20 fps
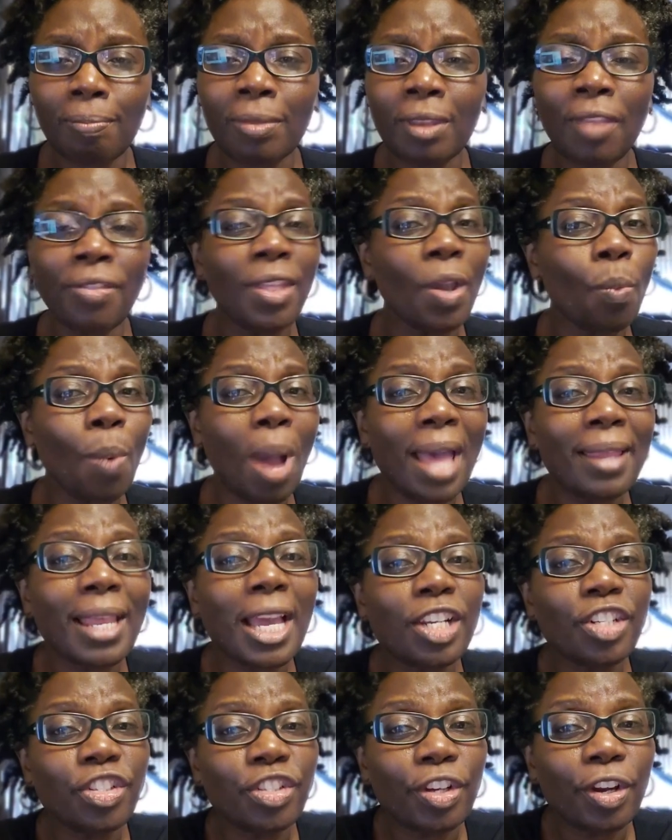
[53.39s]
then why
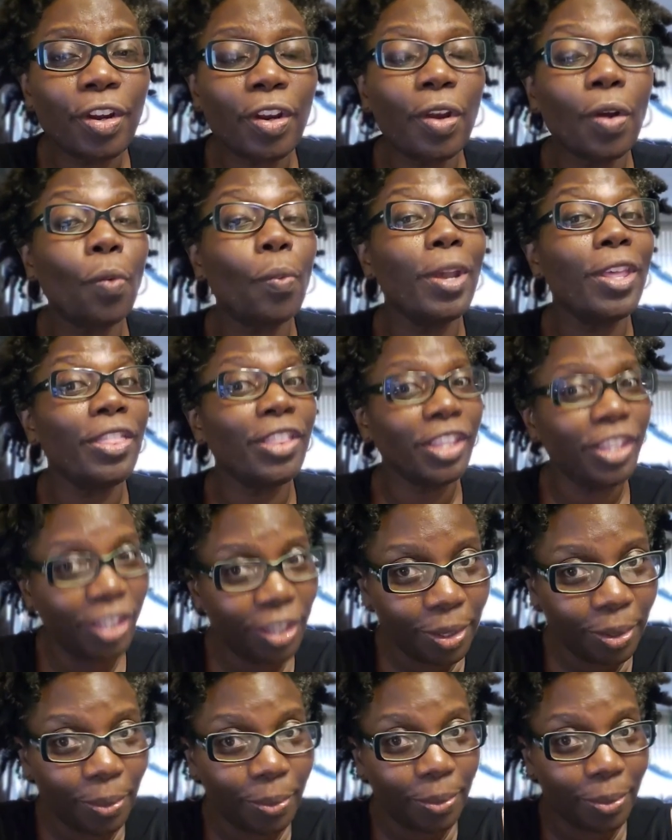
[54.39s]
not share it with
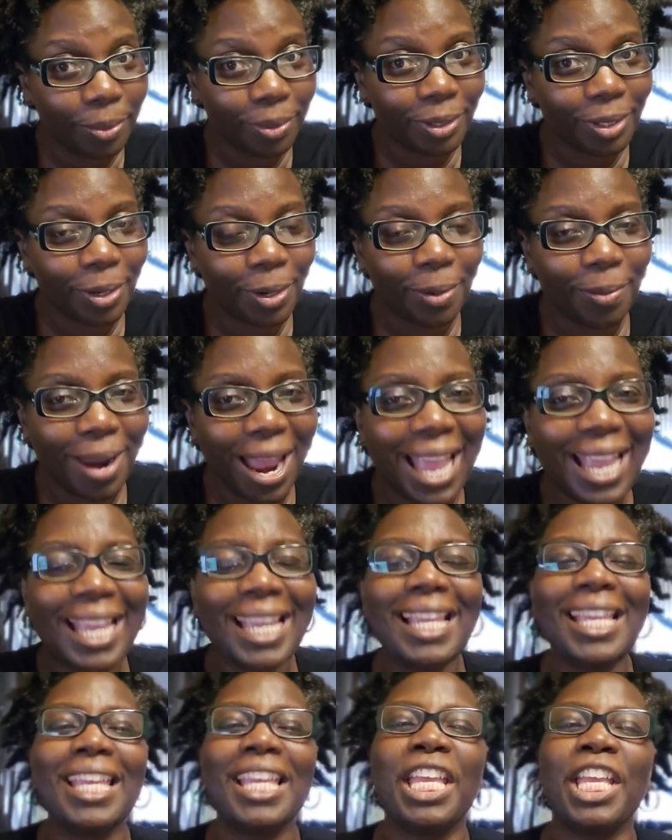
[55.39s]
you? All
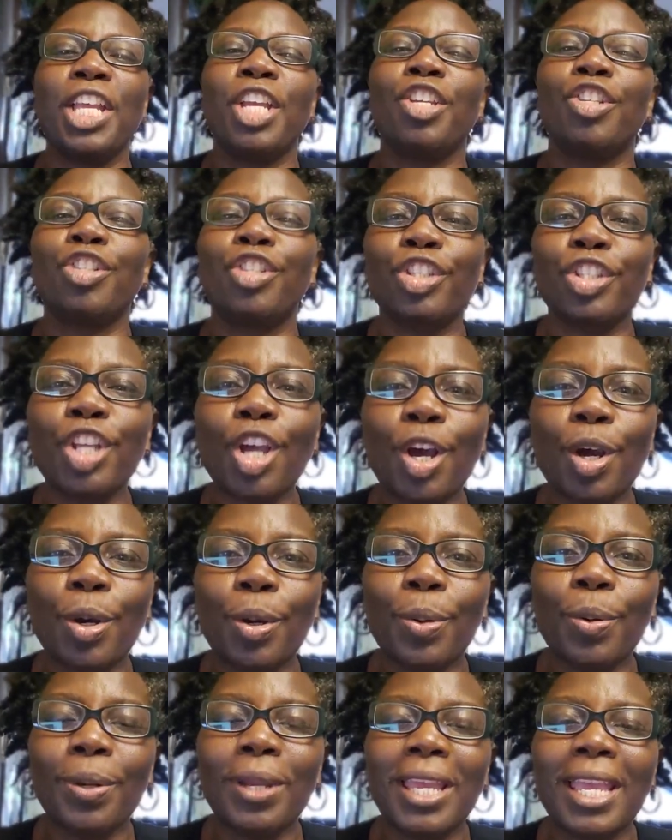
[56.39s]
right.
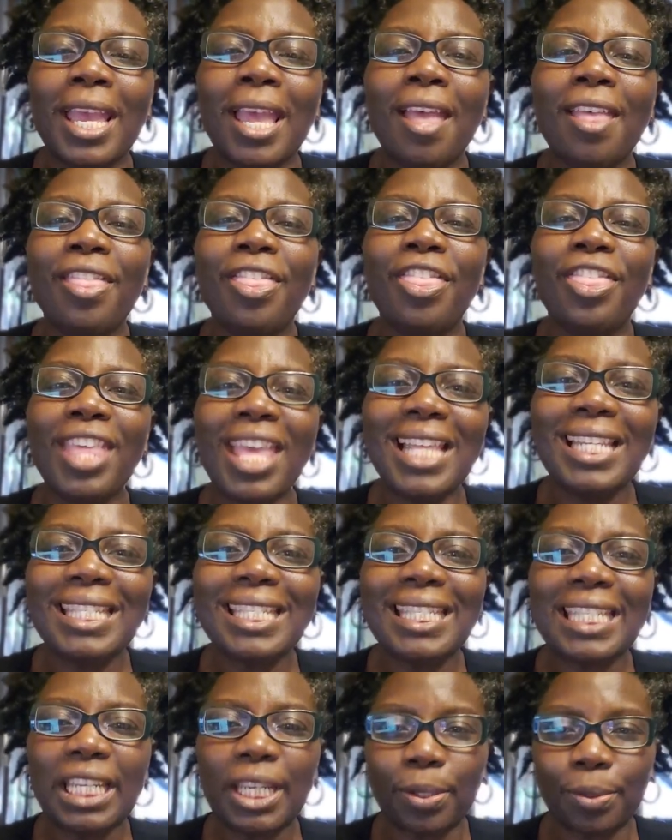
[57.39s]
So this
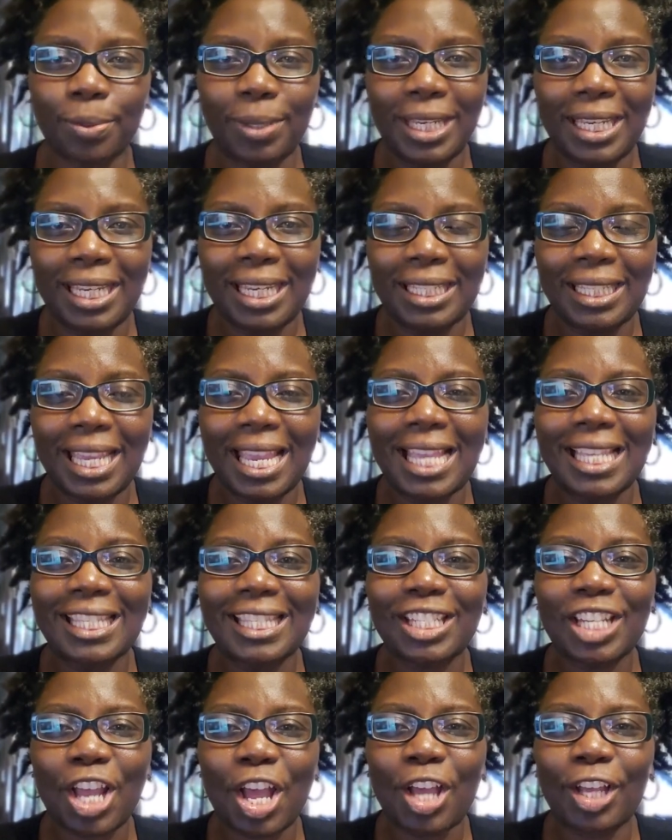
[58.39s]
series is
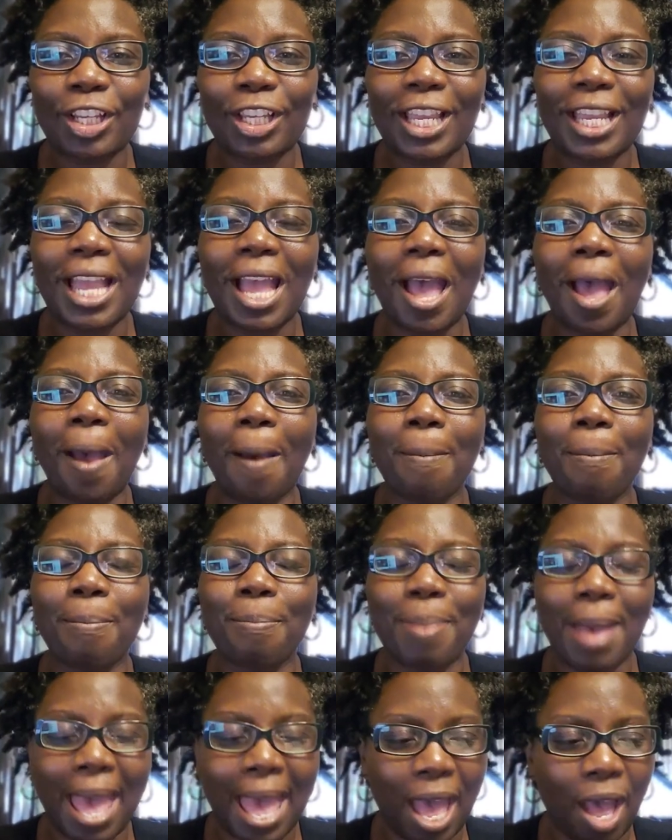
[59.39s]
talking
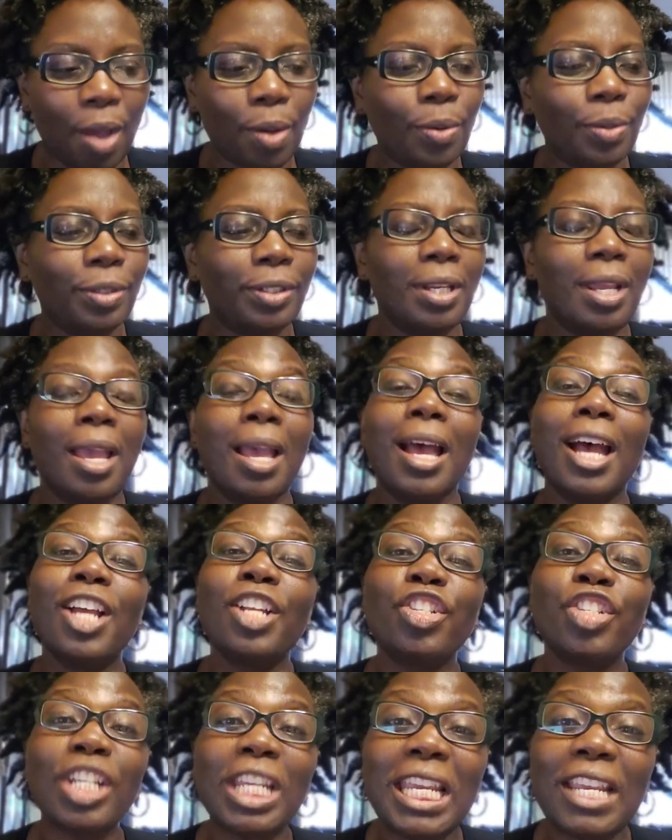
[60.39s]
about
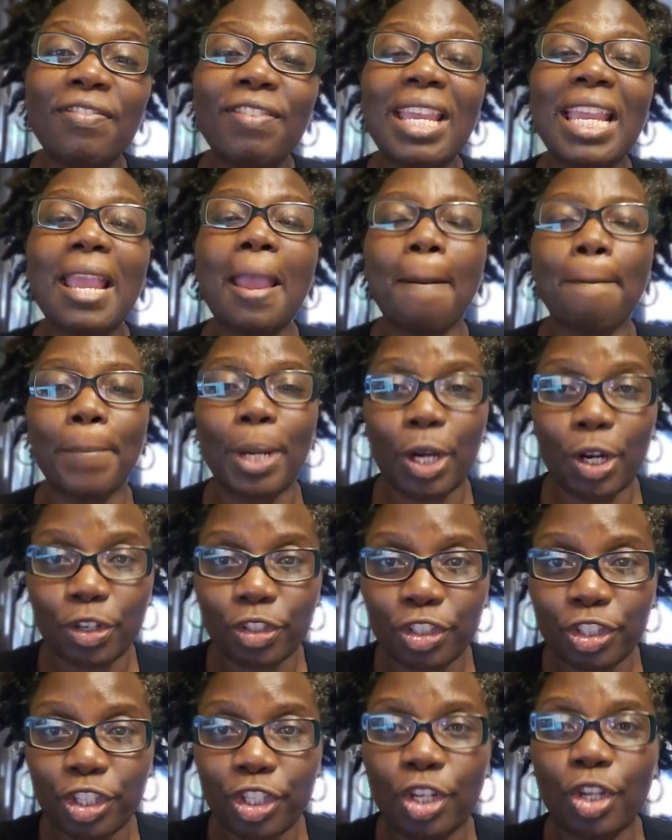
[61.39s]
achieving
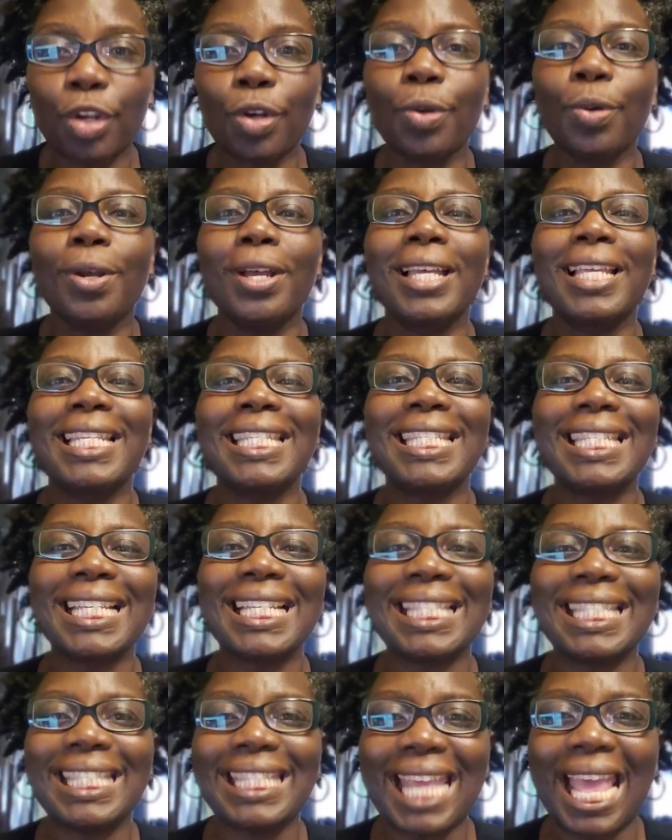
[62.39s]
personal
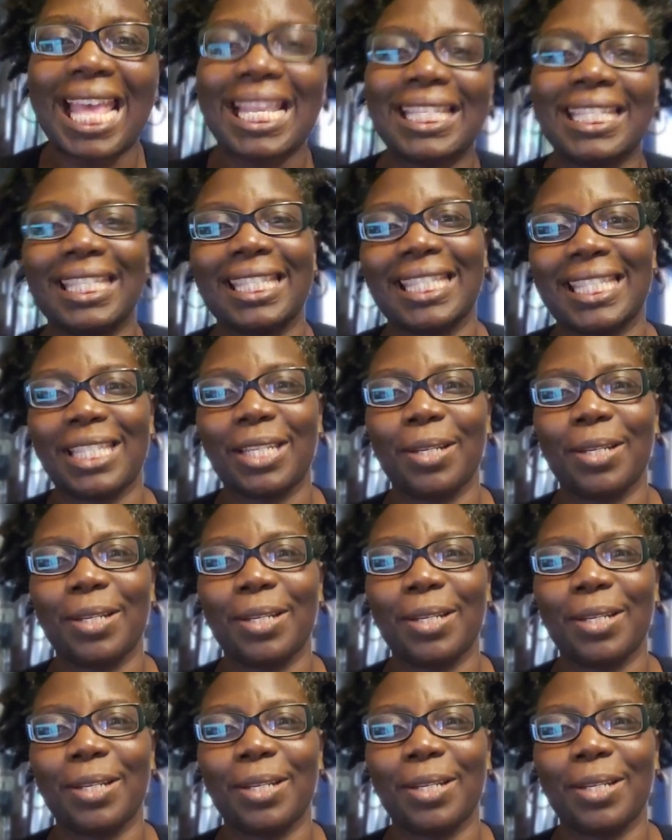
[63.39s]
success.